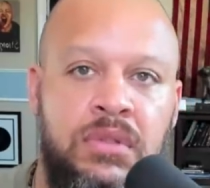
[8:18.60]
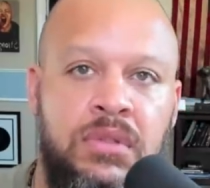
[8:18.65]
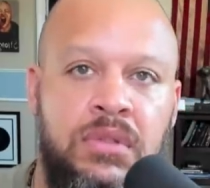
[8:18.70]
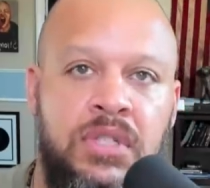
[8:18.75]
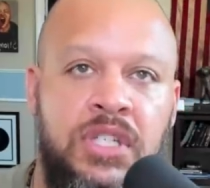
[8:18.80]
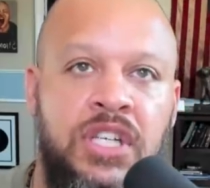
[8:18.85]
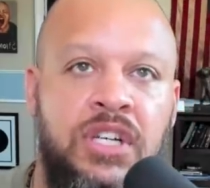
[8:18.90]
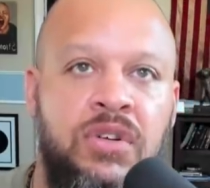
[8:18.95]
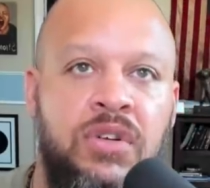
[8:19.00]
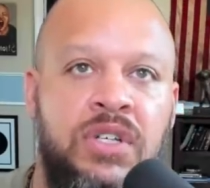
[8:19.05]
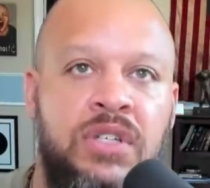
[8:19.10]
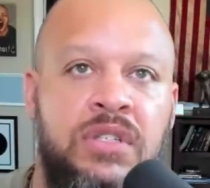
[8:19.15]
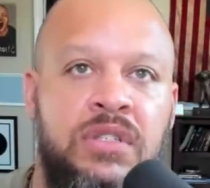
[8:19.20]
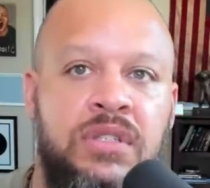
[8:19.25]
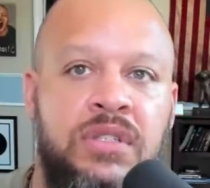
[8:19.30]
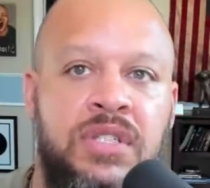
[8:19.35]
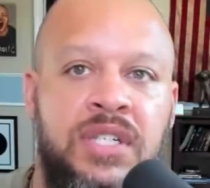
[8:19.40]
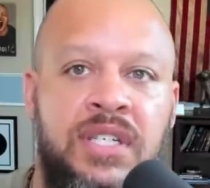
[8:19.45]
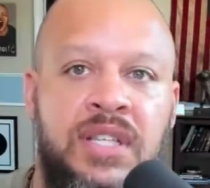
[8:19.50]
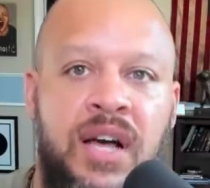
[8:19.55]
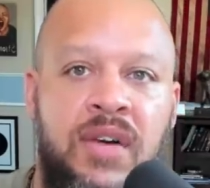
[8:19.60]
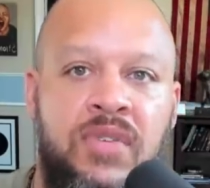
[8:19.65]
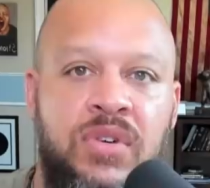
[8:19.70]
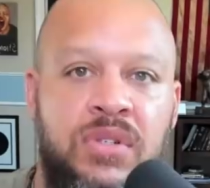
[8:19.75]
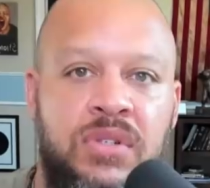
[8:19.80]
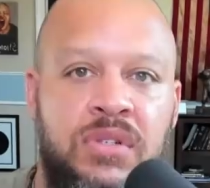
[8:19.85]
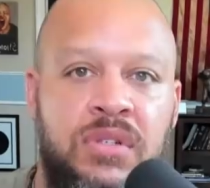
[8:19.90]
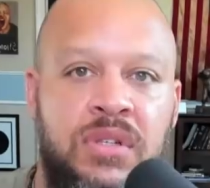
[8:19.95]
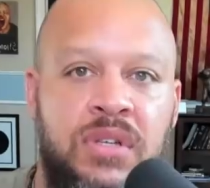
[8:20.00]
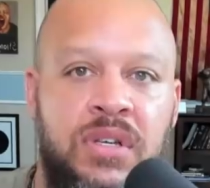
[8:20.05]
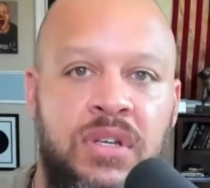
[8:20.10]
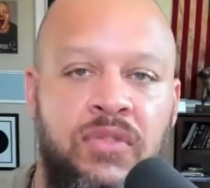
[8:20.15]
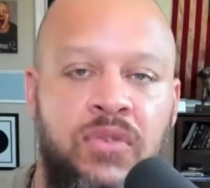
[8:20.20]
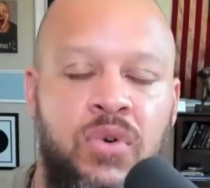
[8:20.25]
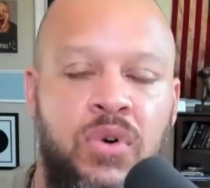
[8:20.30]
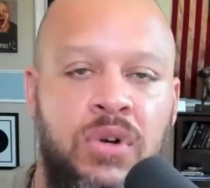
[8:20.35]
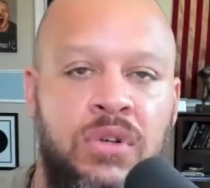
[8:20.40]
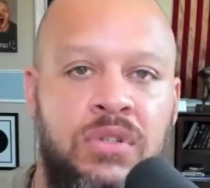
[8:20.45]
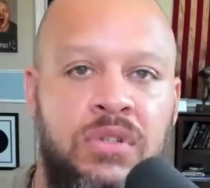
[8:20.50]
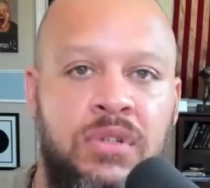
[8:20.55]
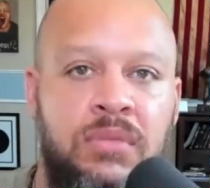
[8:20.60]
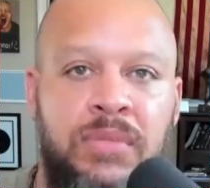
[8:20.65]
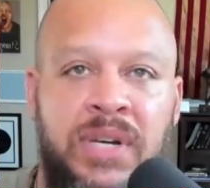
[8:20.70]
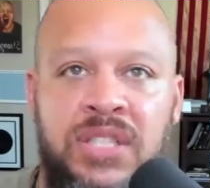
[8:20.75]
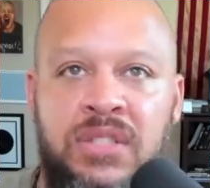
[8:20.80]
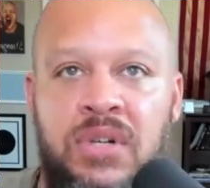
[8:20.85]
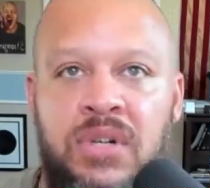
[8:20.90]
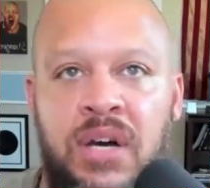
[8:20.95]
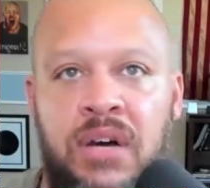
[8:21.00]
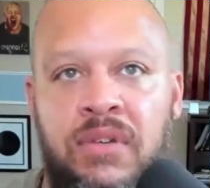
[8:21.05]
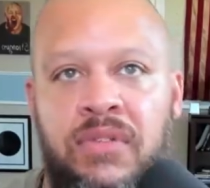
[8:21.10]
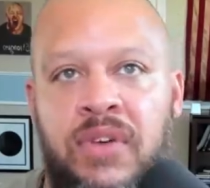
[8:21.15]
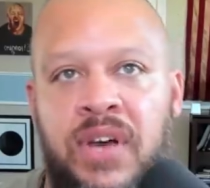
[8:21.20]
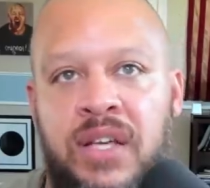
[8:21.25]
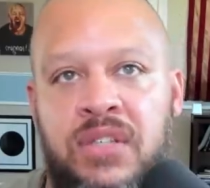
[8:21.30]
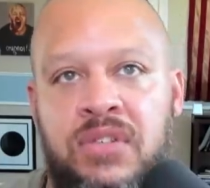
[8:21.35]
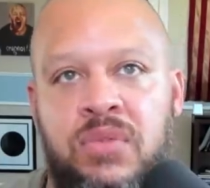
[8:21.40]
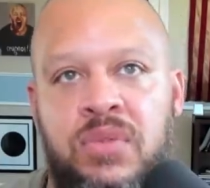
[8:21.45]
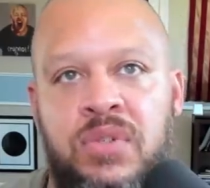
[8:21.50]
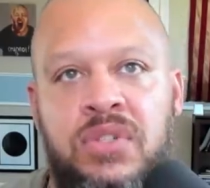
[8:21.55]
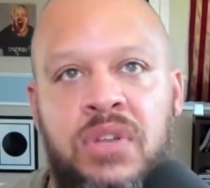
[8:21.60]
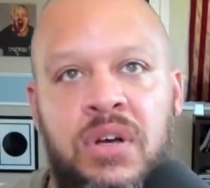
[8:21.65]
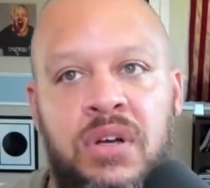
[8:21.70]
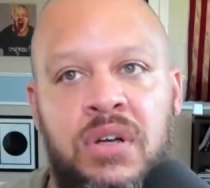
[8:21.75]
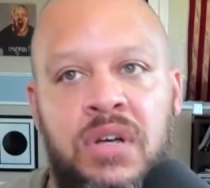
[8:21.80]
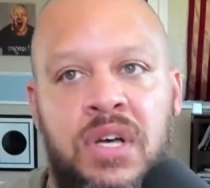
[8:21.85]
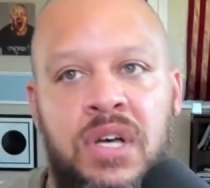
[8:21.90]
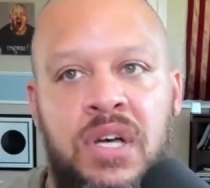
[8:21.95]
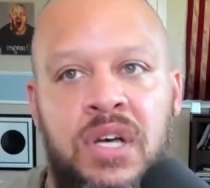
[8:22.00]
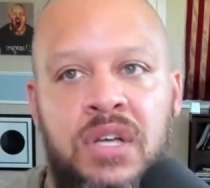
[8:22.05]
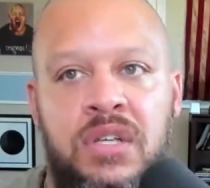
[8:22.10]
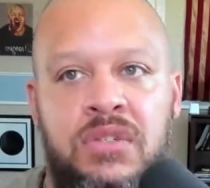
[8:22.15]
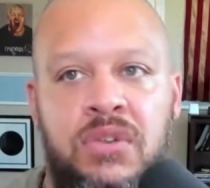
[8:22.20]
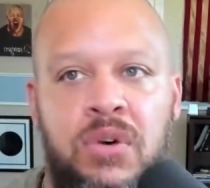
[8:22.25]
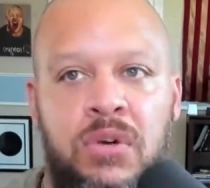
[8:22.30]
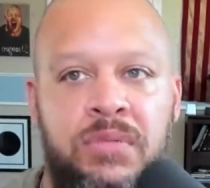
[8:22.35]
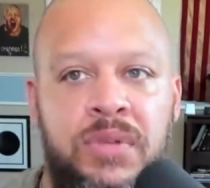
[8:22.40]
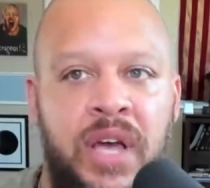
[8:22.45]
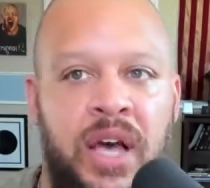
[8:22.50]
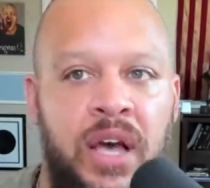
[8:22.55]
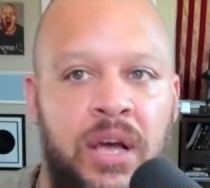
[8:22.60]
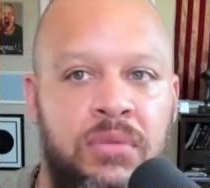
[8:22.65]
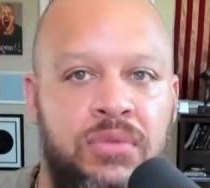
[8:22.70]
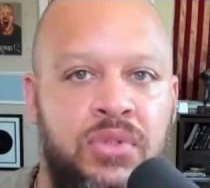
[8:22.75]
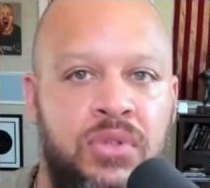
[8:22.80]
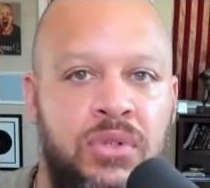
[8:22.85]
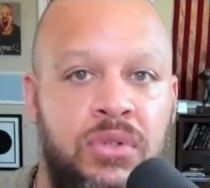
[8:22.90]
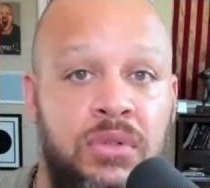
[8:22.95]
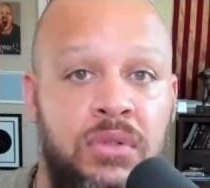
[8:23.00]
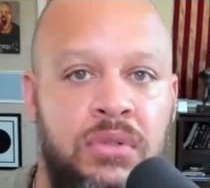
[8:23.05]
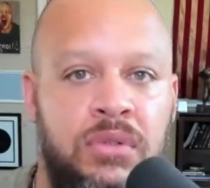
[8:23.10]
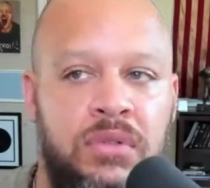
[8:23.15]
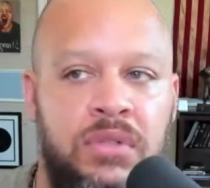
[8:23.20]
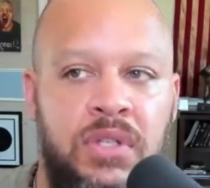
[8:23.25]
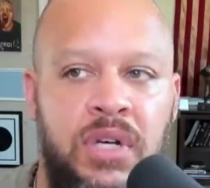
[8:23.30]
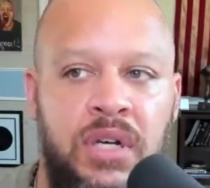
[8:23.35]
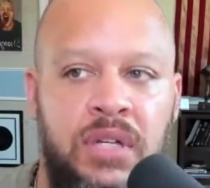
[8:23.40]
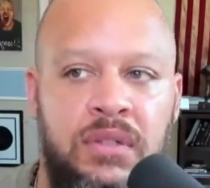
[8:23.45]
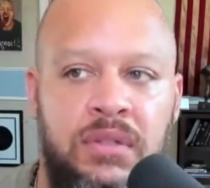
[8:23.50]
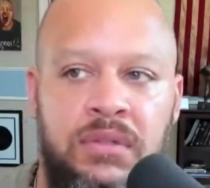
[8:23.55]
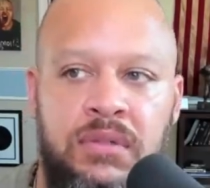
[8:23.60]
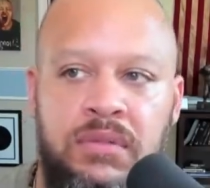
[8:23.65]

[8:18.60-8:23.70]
increase T levels and, of course, mental health as a result. So I hope that helps, dude. Done.